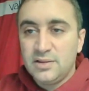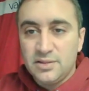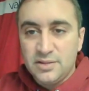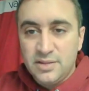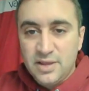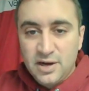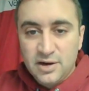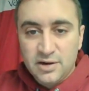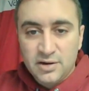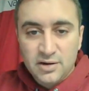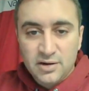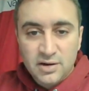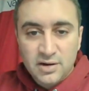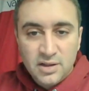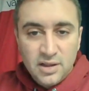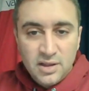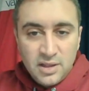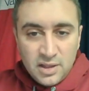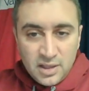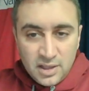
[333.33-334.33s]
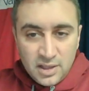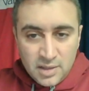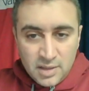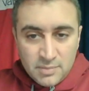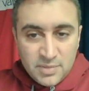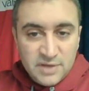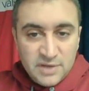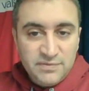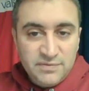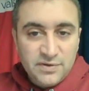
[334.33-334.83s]
Their
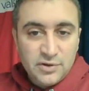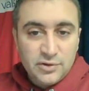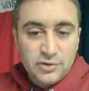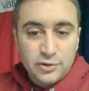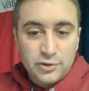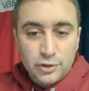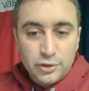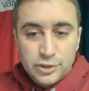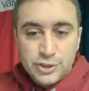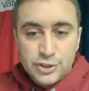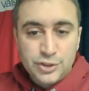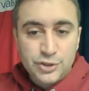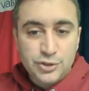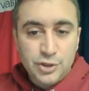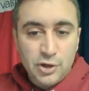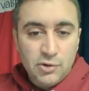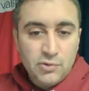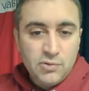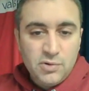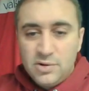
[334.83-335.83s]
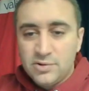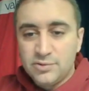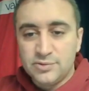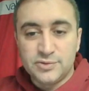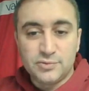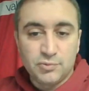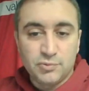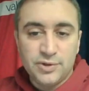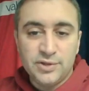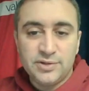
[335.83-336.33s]
midfielder Show,
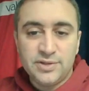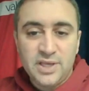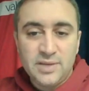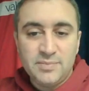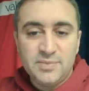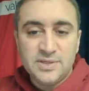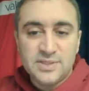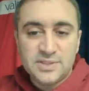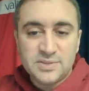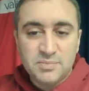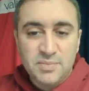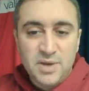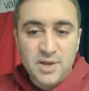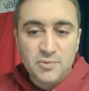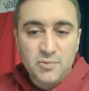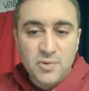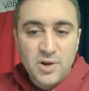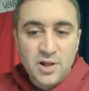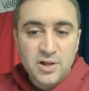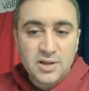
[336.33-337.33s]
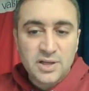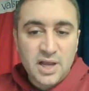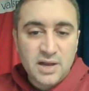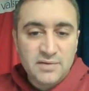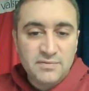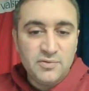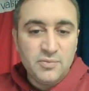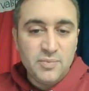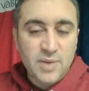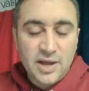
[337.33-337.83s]
whose real name is Manuel
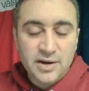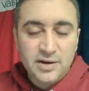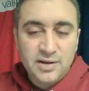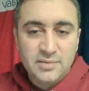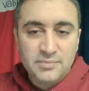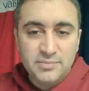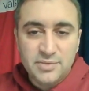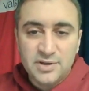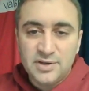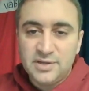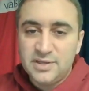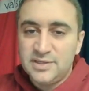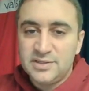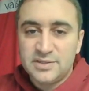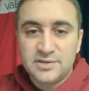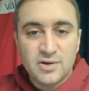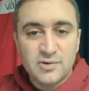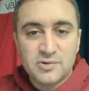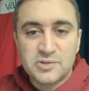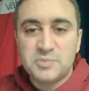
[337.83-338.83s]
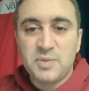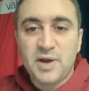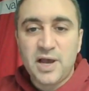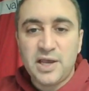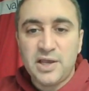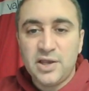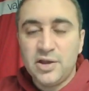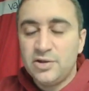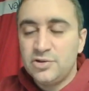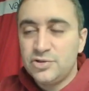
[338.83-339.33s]
Kafumana, but he goes
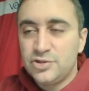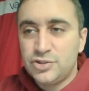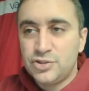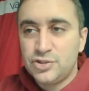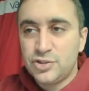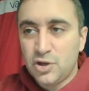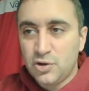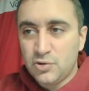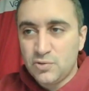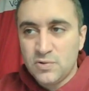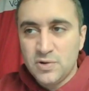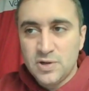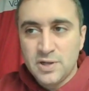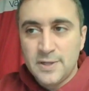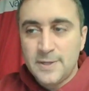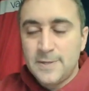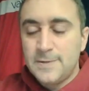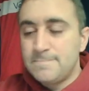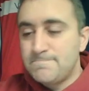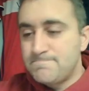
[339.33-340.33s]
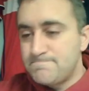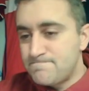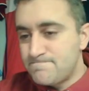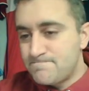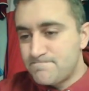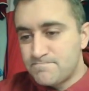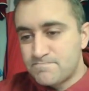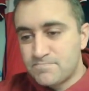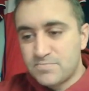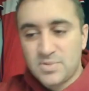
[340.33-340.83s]
by Show.
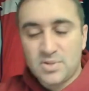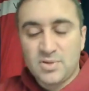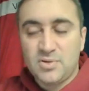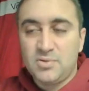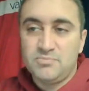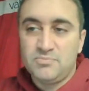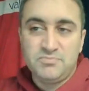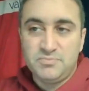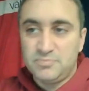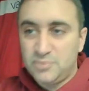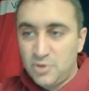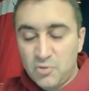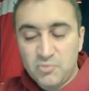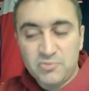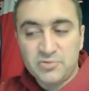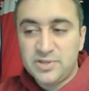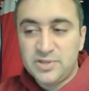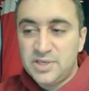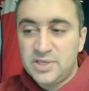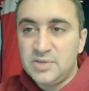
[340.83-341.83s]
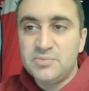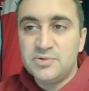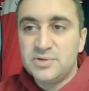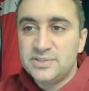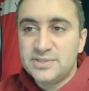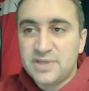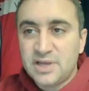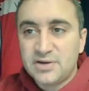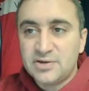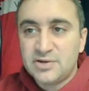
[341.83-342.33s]
Hopefully he
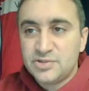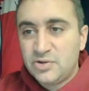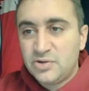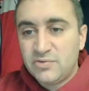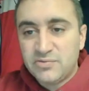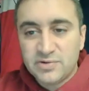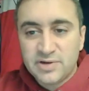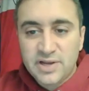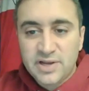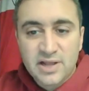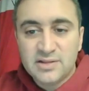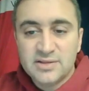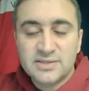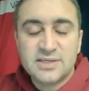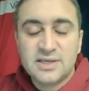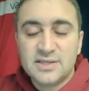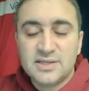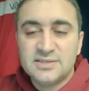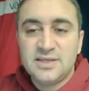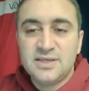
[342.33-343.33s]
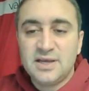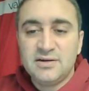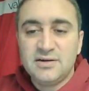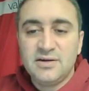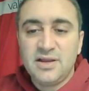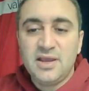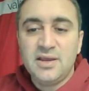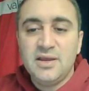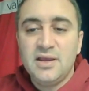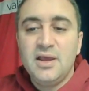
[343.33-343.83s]
puts on a show for Dallas on
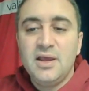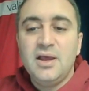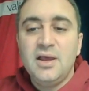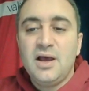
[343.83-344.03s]
Saturday.